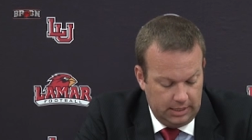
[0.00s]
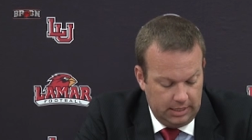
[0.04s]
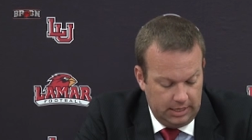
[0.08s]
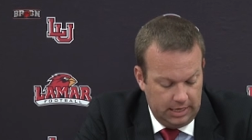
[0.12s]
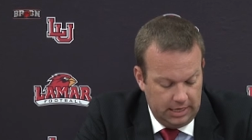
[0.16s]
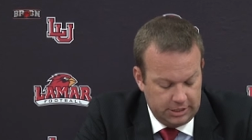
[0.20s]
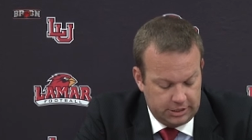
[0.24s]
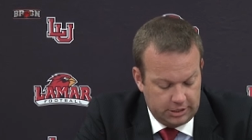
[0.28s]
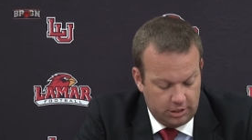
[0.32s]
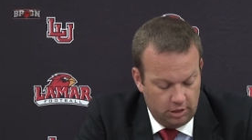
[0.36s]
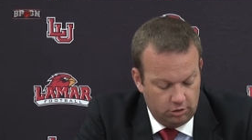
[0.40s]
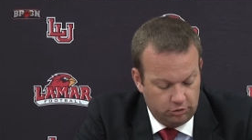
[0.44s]

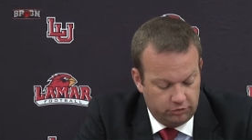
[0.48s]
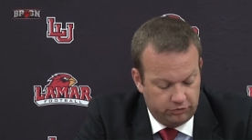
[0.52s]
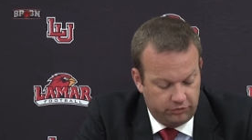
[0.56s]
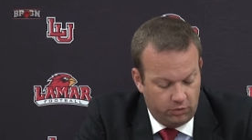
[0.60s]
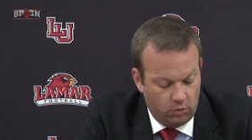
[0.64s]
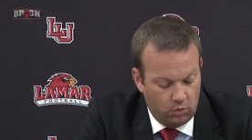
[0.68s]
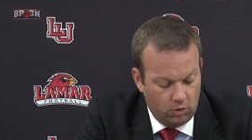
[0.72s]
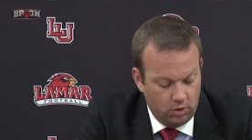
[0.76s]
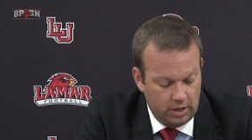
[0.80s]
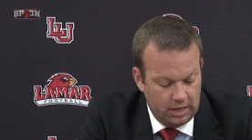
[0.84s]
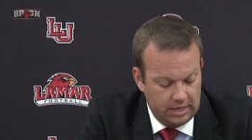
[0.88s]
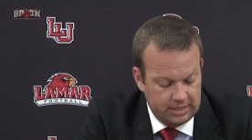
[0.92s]
He's coached
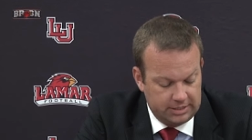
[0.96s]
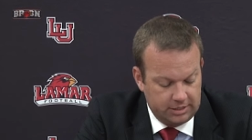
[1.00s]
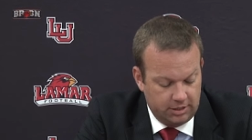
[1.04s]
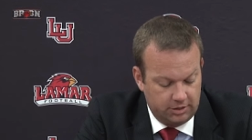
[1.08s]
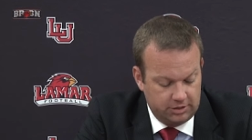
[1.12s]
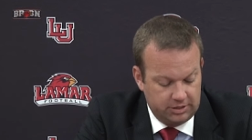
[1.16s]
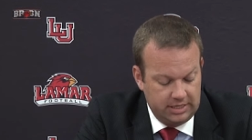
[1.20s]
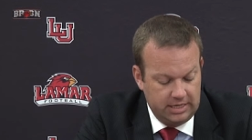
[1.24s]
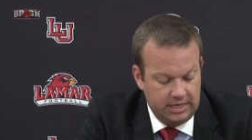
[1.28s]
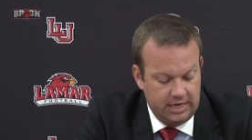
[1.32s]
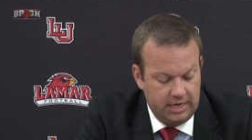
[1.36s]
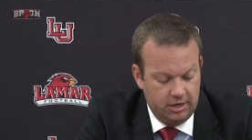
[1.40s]
four
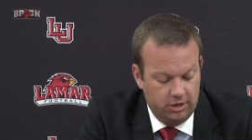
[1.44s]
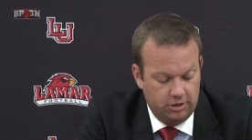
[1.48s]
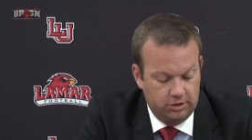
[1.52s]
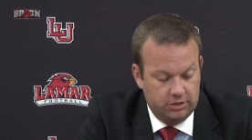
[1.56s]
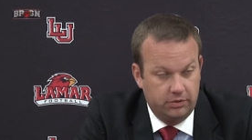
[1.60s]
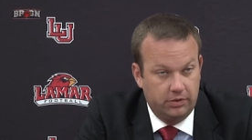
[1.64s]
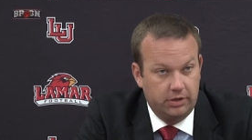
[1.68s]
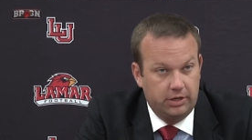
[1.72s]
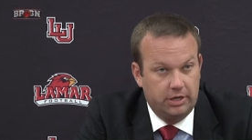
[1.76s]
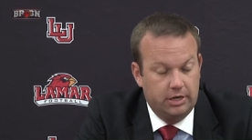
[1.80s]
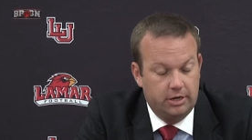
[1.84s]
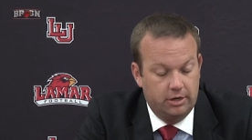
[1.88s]
SLC Hitters
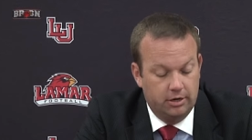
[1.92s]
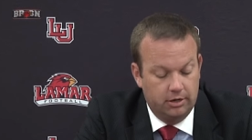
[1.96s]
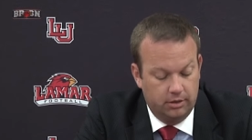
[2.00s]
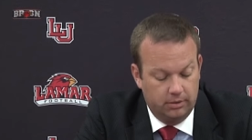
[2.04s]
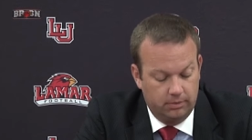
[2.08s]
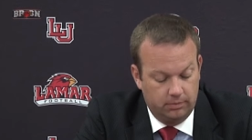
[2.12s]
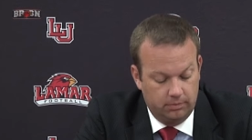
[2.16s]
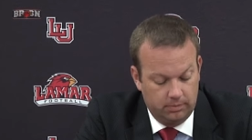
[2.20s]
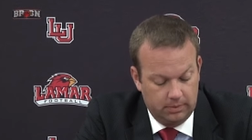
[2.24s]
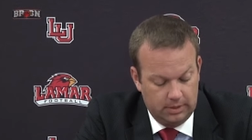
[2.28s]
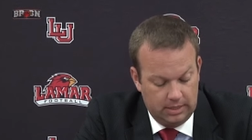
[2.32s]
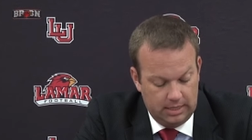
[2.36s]
of the Year,
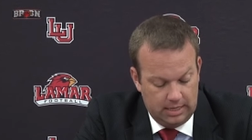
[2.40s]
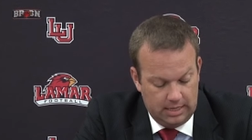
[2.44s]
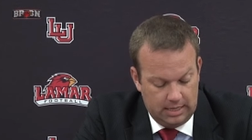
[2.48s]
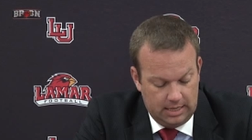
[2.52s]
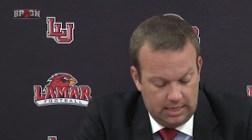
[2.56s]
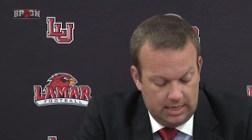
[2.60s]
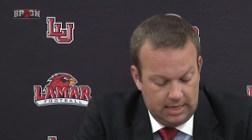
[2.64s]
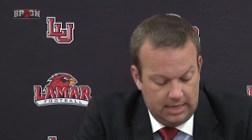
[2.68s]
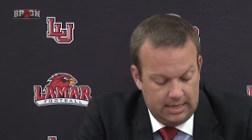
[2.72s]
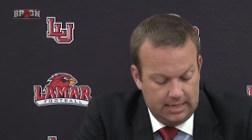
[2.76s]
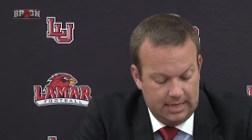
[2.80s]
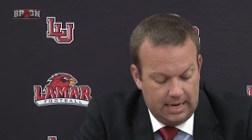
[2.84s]

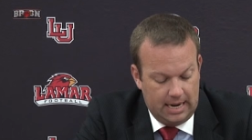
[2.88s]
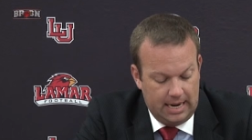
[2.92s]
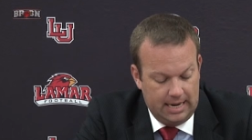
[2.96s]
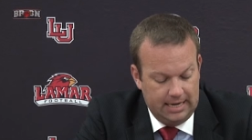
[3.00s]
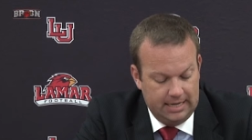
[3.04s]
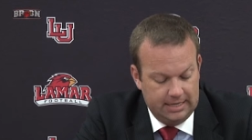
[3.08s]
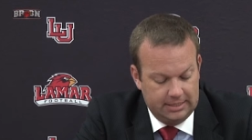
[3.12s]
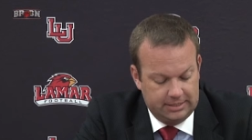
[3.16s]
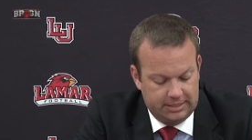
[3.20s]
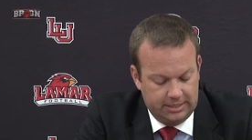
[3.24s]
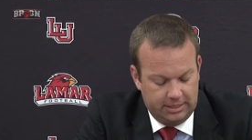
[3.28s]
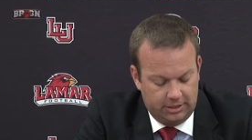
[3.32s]
nine
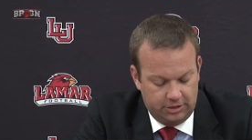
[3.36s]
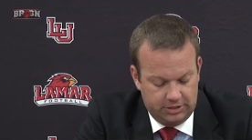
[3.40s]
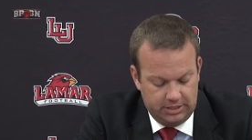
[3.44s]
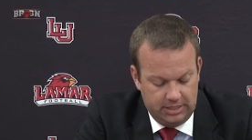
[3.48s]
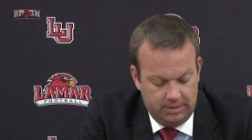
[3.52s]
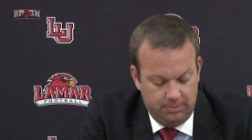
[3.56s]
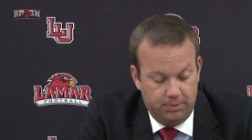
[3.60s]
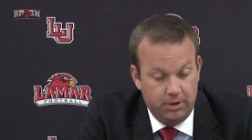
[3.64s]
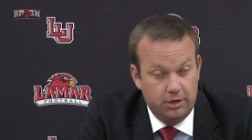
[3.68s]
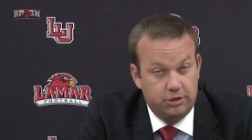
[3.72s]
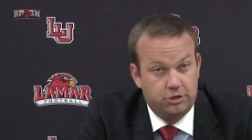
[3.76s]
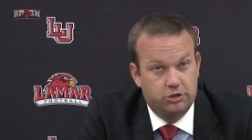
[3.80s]

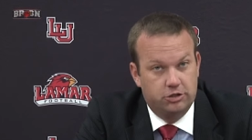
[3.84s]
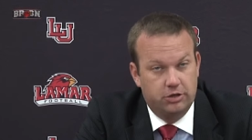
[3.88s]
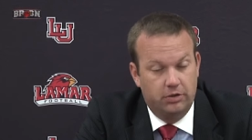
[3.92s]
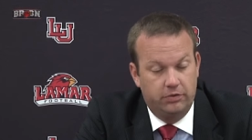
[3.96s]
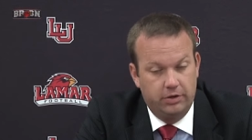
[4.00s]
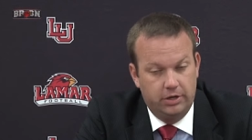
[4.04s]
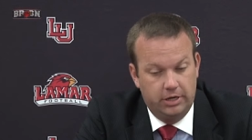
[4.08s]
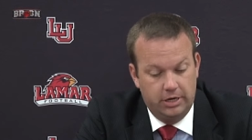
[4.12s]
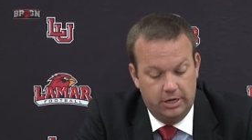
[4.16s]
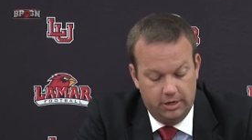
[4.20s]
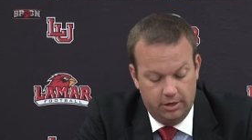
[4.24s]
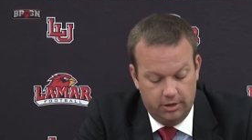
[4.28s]
SLC Pitchers of
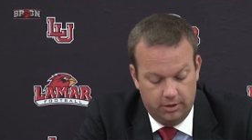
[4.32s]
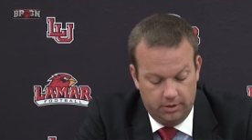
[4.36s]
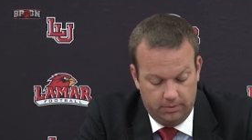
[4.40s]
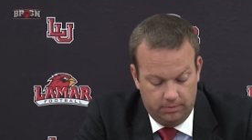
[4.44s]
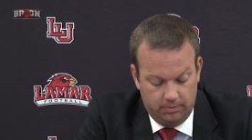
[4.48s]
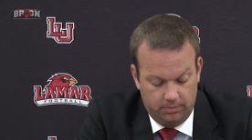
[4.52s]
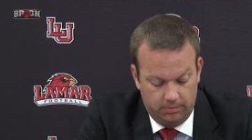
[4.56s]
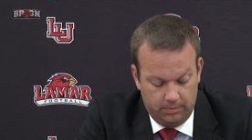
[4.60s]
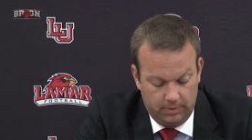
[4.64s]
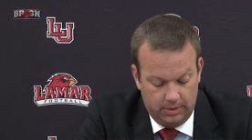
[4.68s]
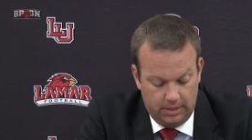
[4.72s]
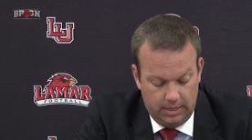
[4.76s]
the Year,
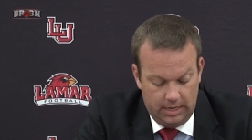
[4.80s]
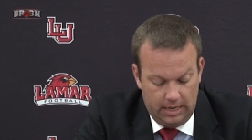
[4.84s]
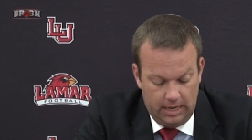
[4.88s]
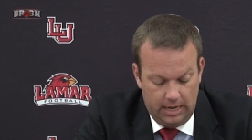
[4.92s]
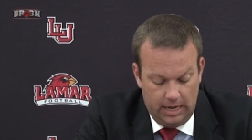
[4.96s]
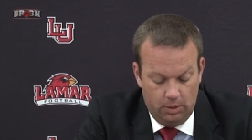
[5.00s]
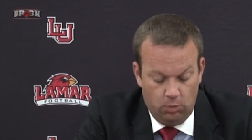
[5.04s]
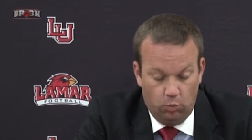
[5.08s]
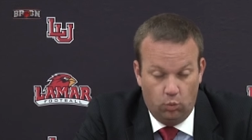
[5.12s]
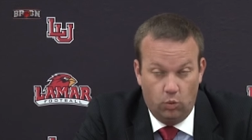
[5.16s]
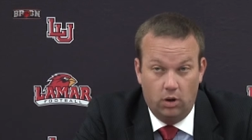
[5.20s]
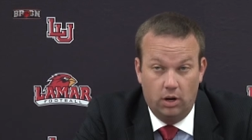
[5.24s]

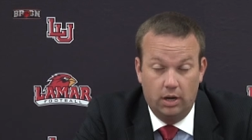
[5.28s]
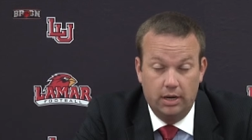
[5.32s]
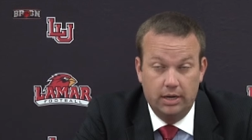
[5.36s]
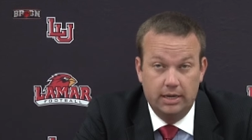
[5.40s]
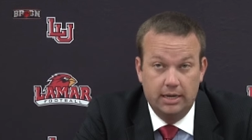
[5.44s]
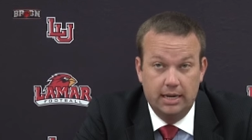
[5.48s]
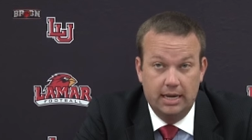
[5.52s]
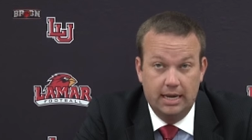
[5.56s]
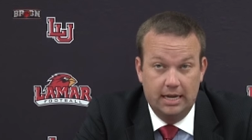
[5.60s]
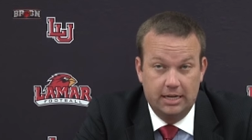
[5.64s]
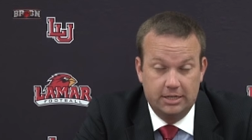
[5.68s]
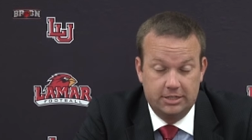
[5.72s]
and
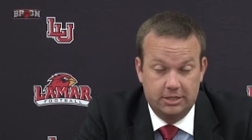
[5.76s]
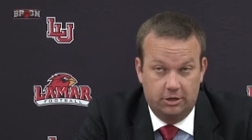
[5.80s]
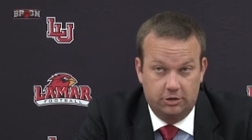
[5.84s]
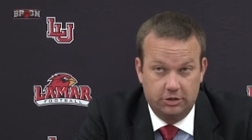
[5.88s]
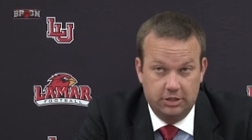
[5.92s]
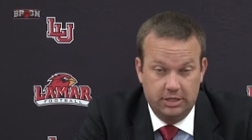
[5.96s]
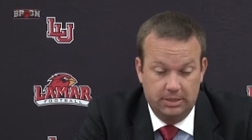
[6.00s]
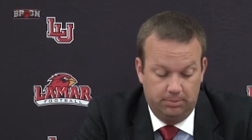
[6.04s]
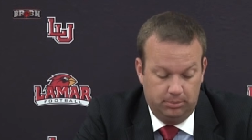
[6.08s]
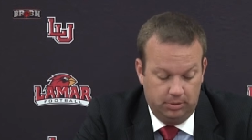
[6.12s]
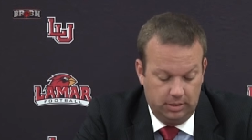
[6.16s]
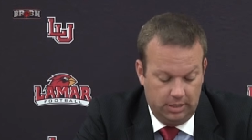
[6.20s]
one
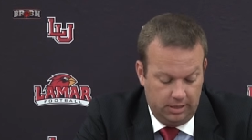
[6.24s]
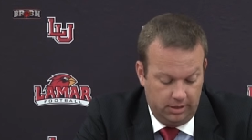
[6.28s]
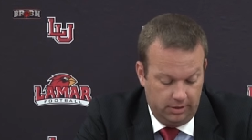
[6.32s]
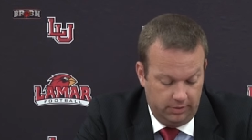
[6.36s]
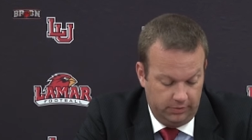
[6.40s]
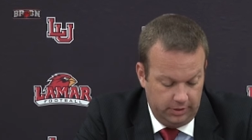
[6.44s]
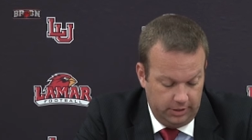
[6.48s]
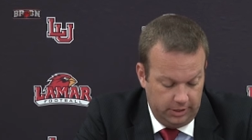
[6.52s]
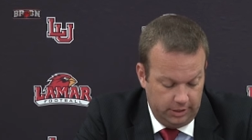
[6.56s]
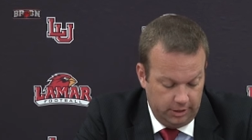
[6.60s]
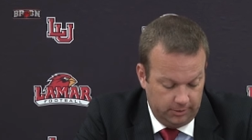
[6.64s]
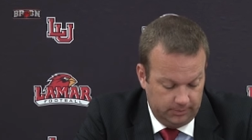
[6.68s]
SLC Player
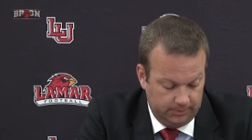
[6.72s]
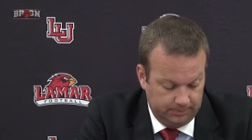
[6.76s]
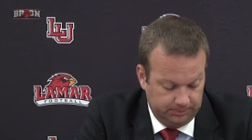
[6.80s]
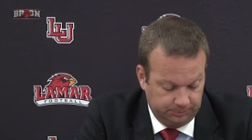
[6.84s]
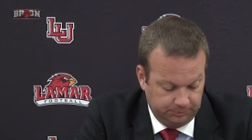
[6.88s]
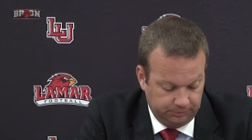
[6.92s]
of the Year.